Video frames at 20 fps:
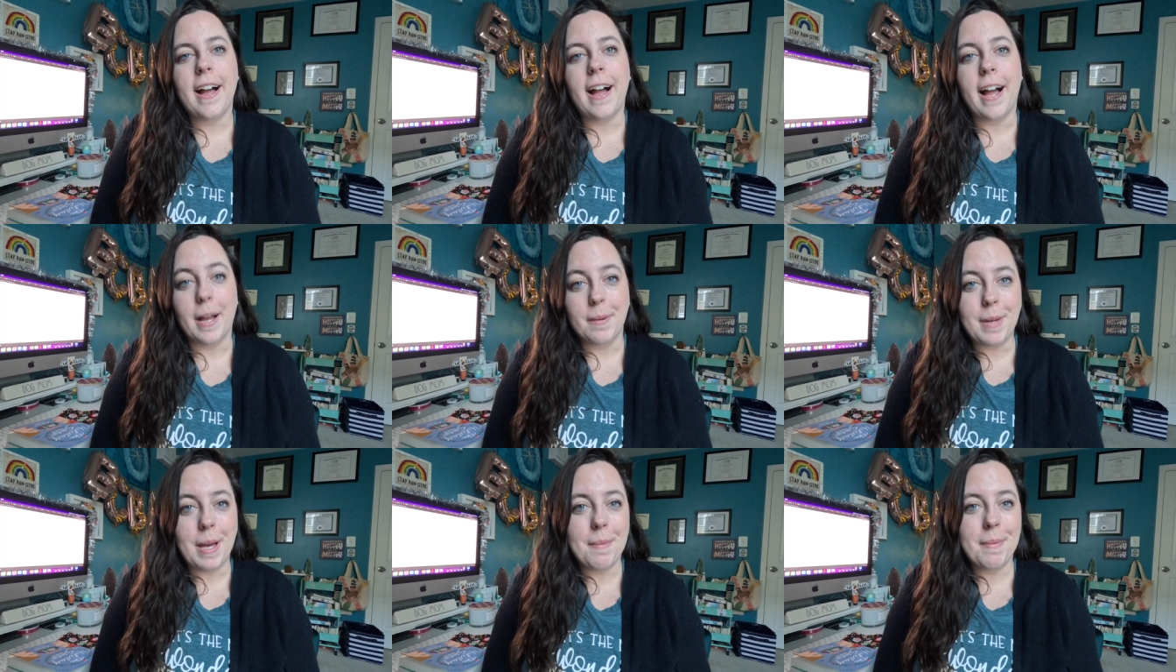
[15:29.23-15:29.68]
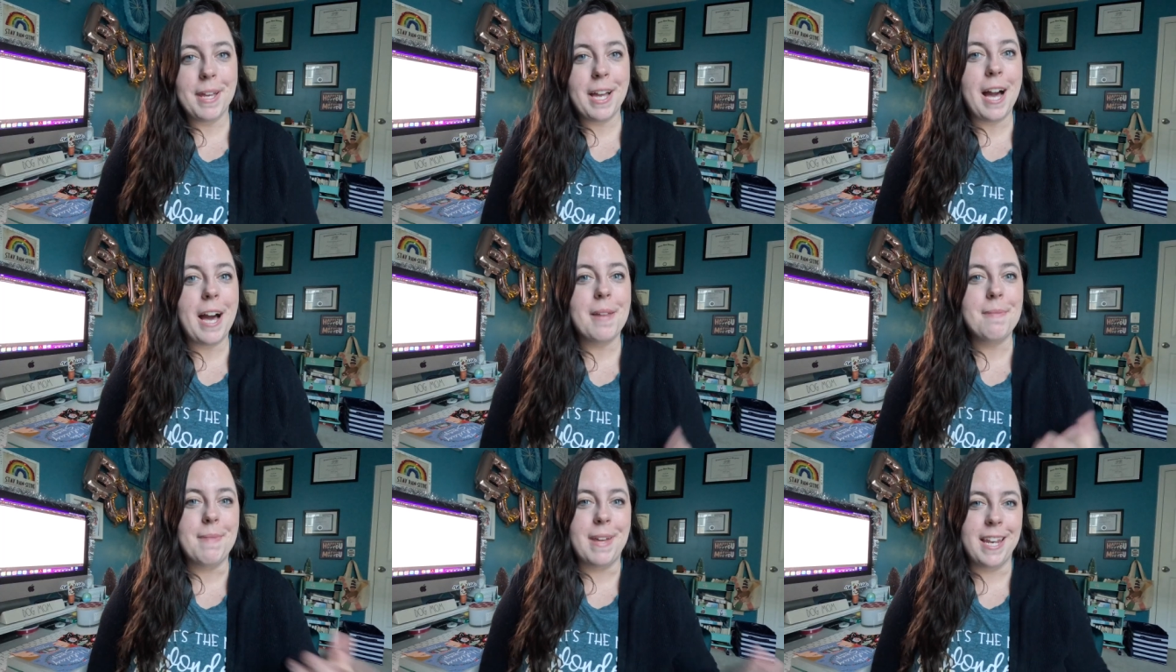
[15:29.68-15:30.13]
I'm coming
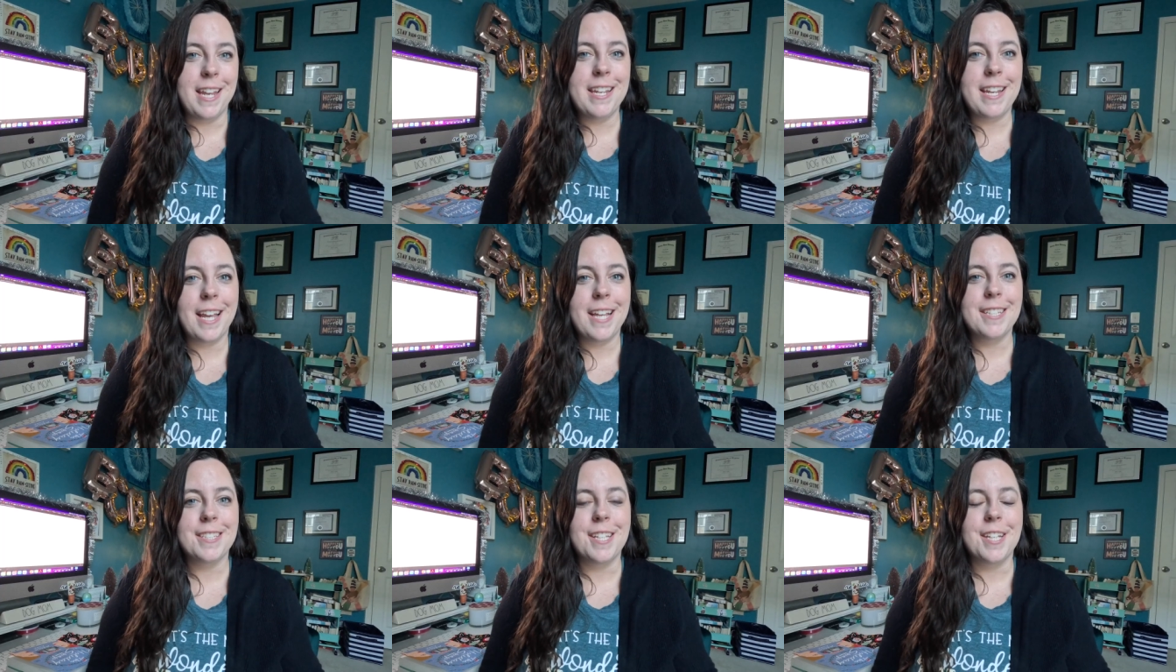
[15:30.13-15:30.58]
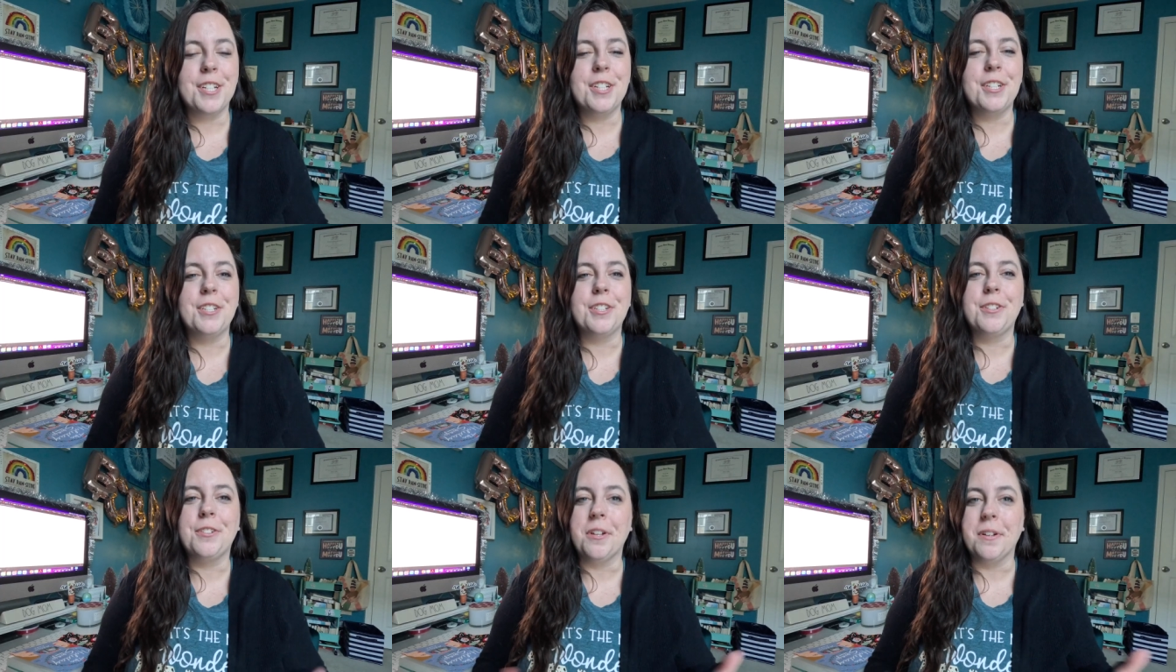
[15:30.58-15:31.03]
on many days later
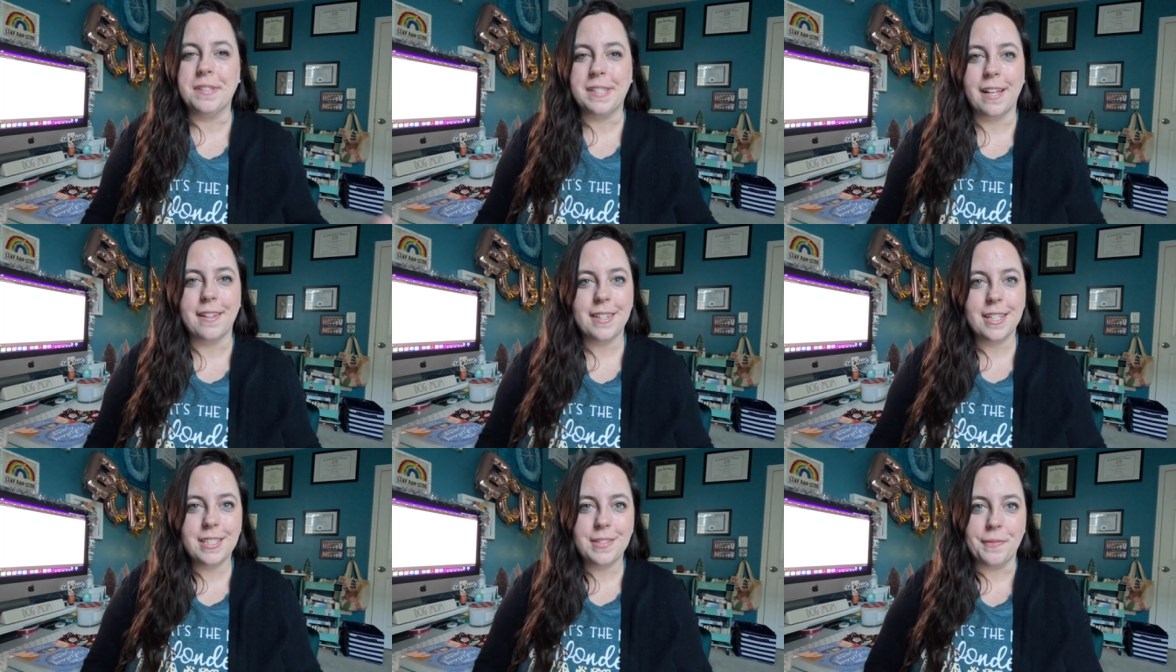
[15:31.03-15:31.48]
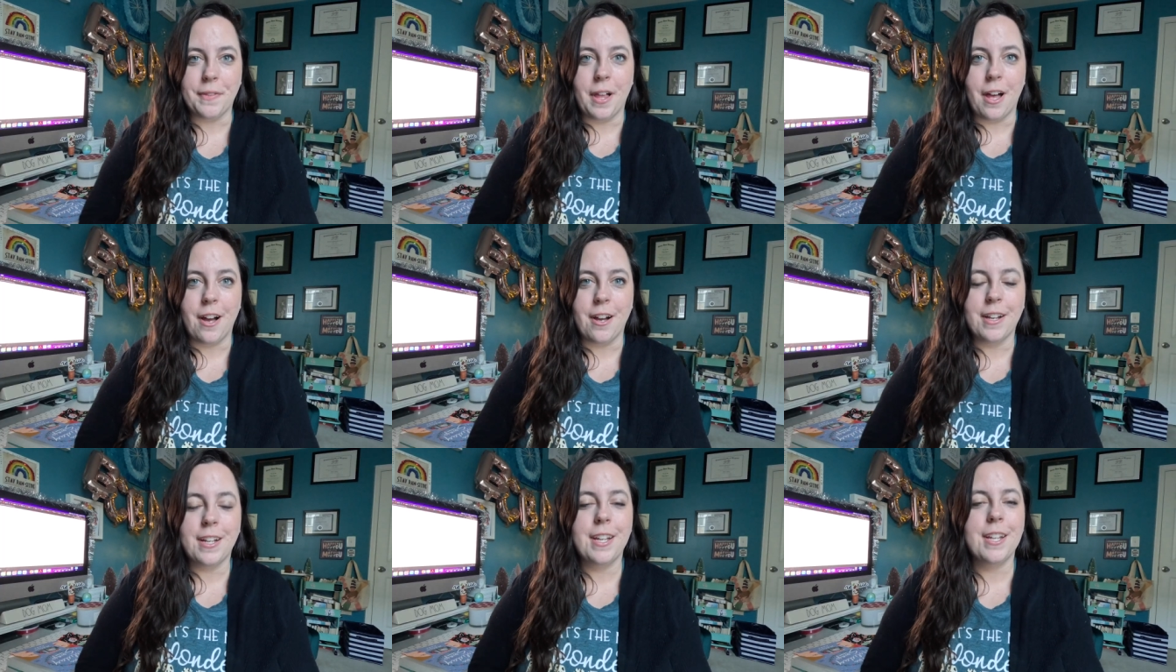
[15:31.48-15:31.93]
to close out this
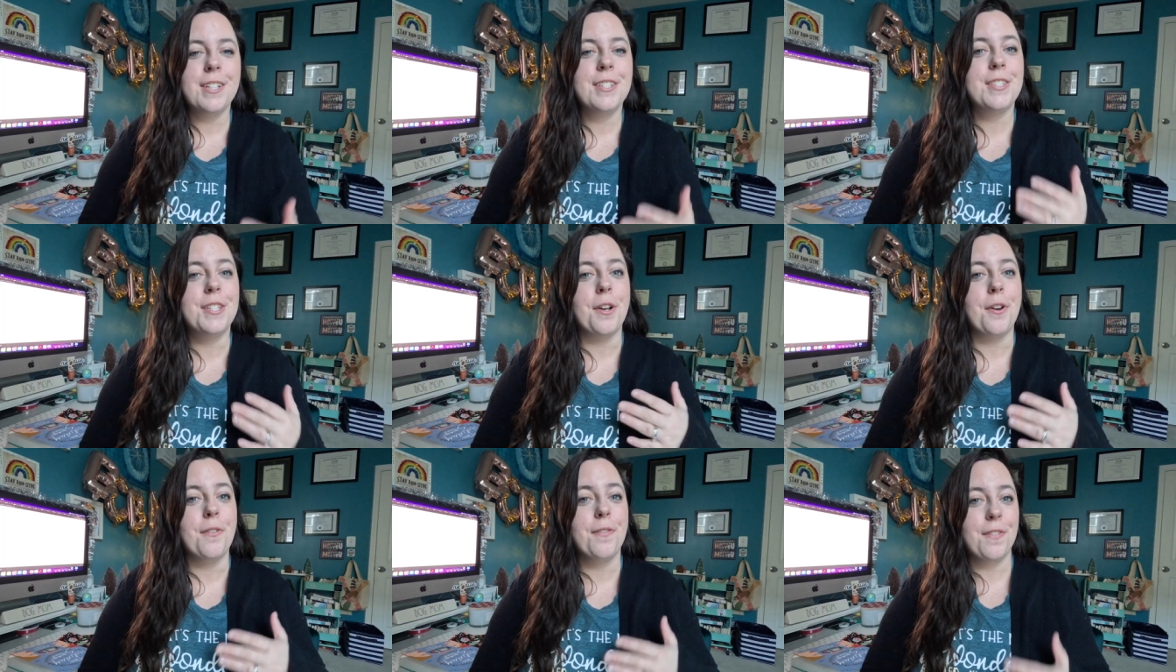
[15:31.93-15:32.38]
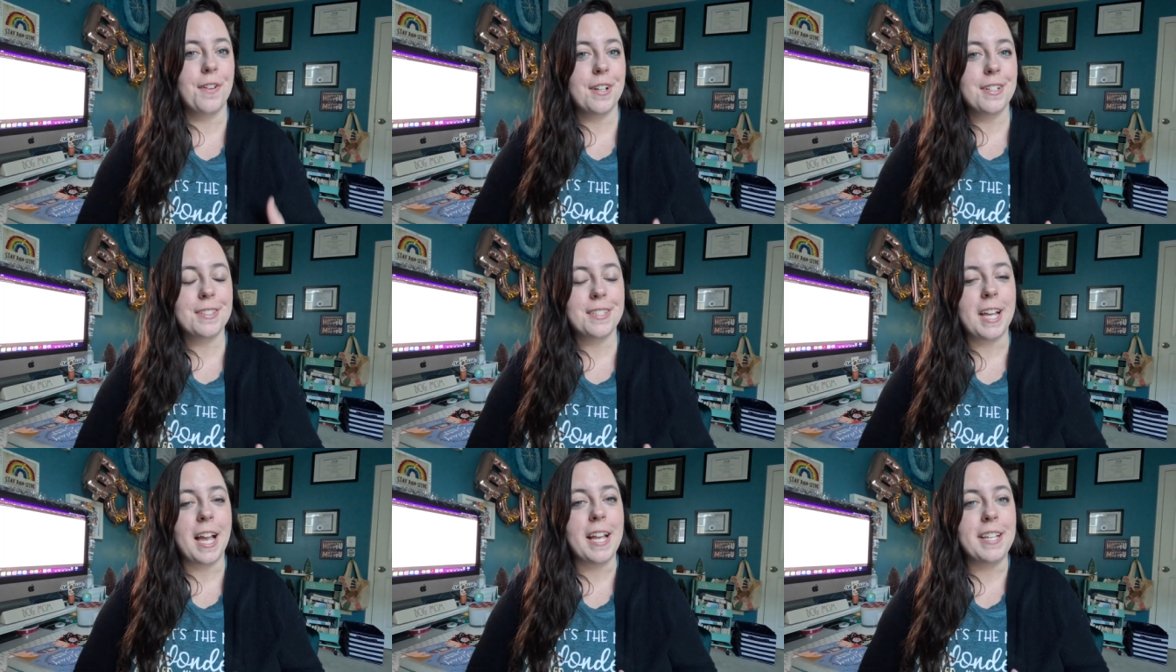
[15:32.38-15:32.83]
vlog. So
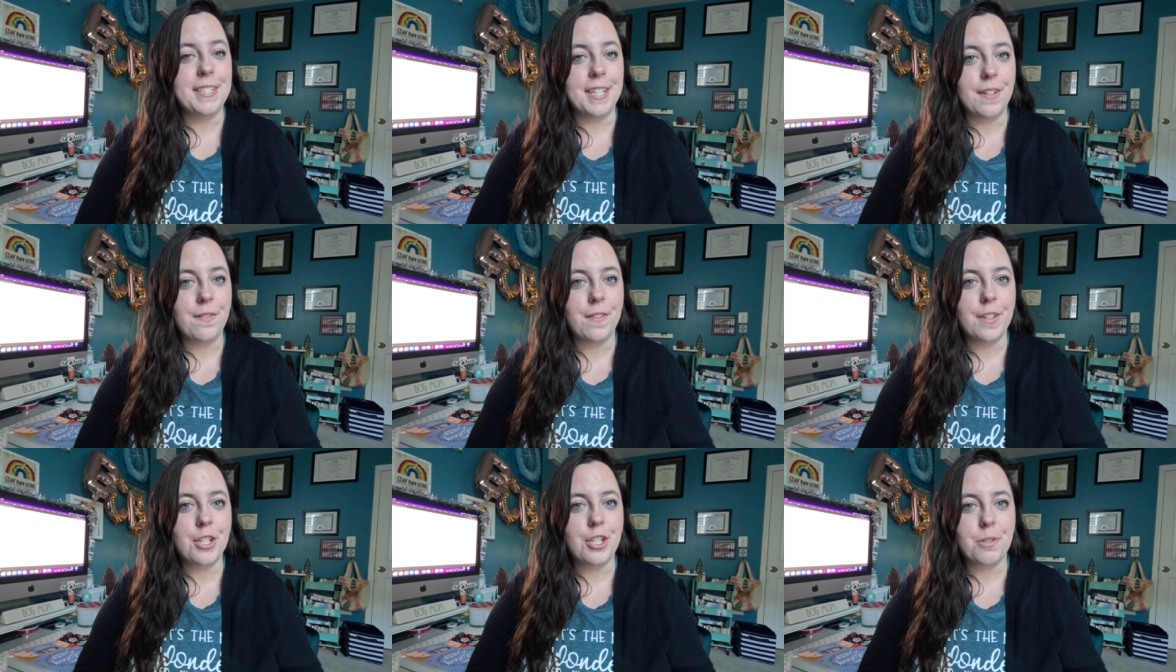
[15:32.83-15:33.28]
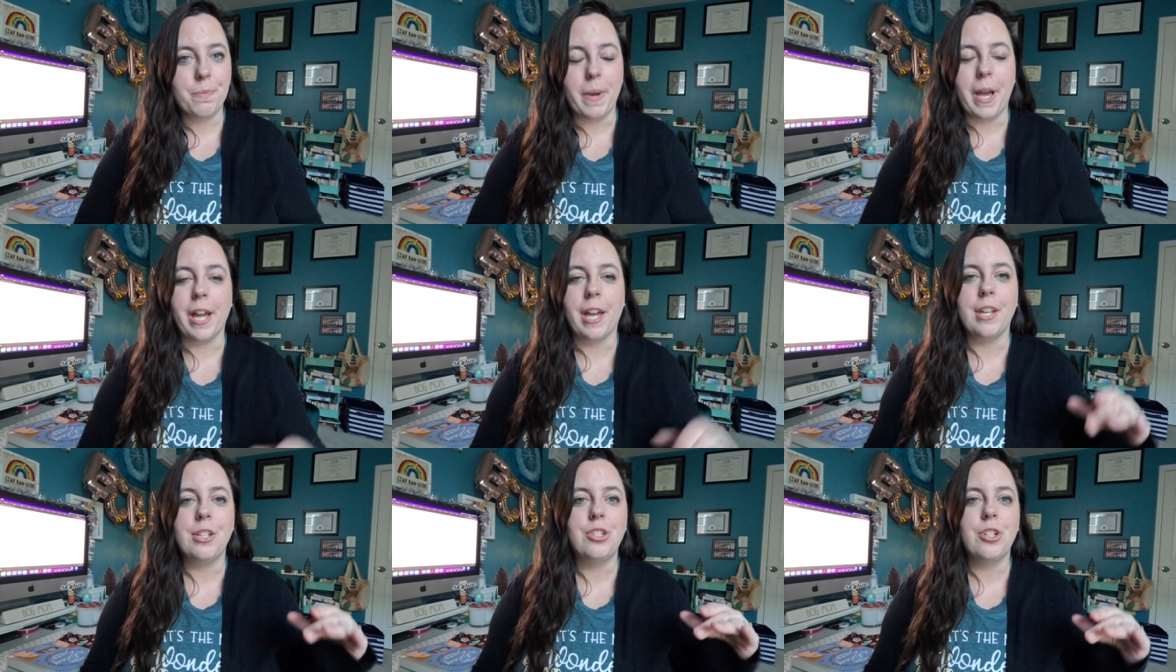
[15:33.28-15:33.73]
first, I did finish
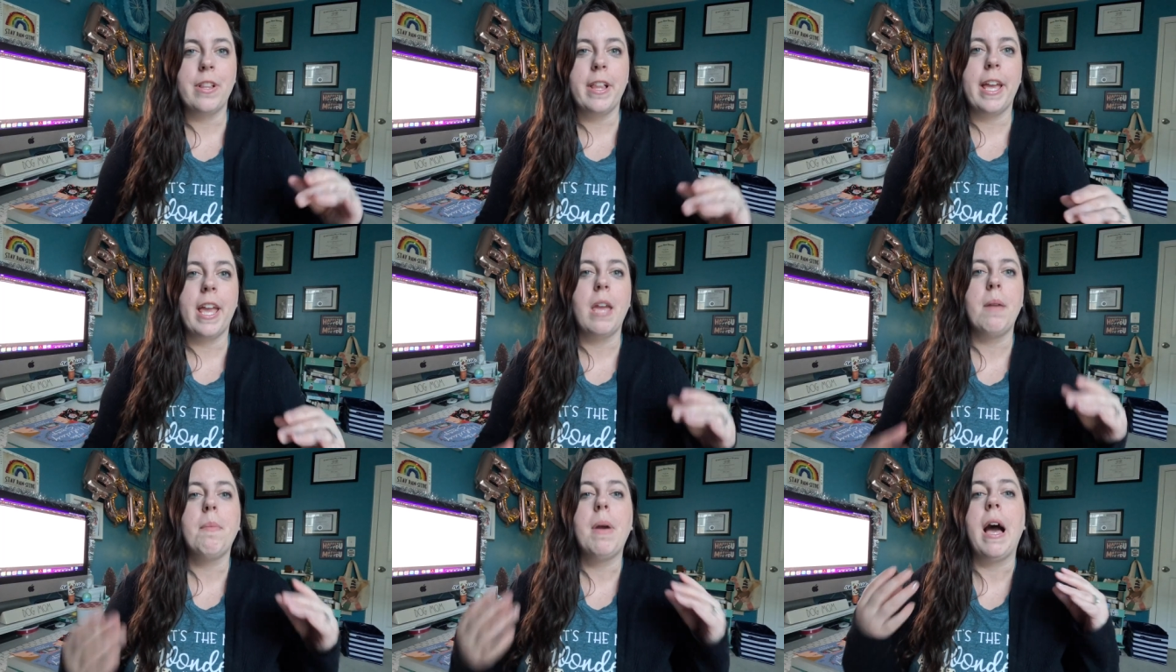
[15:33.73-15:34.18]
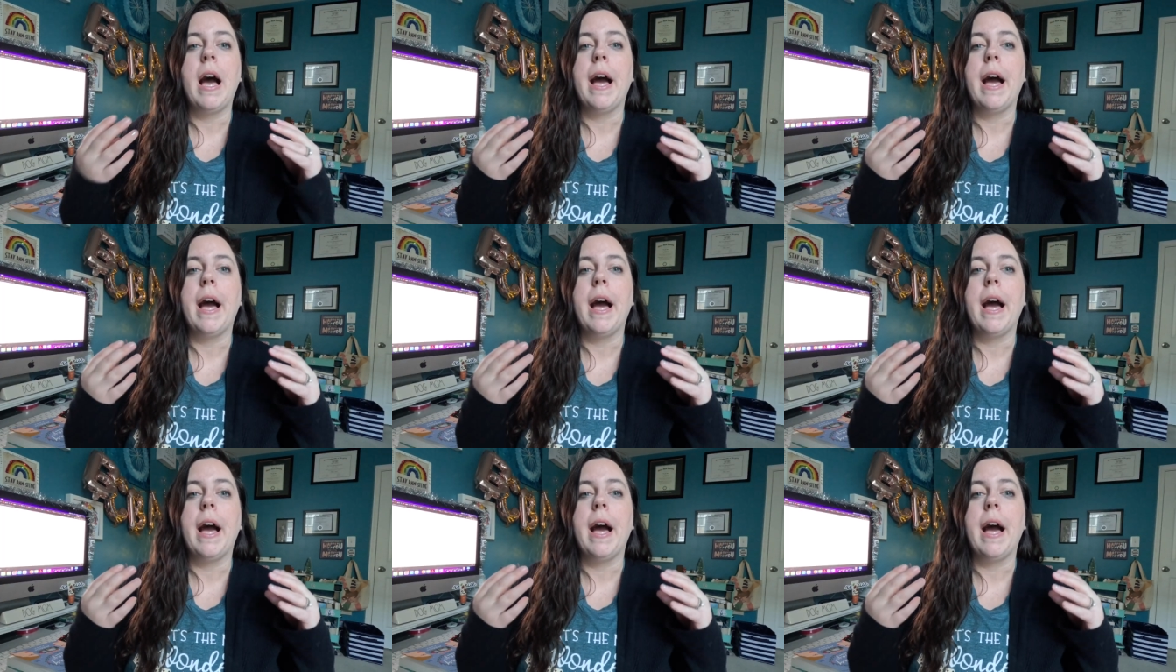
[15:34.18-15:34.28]
baggage claim.